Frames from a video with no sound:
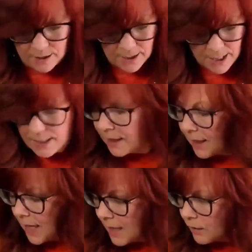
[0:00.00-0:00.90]
kind of
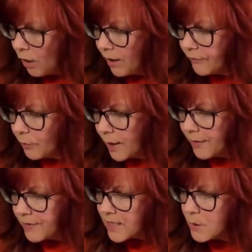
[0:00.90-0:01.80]
cut off
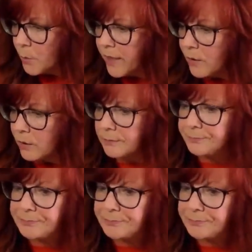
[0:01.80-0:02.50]
around this wheel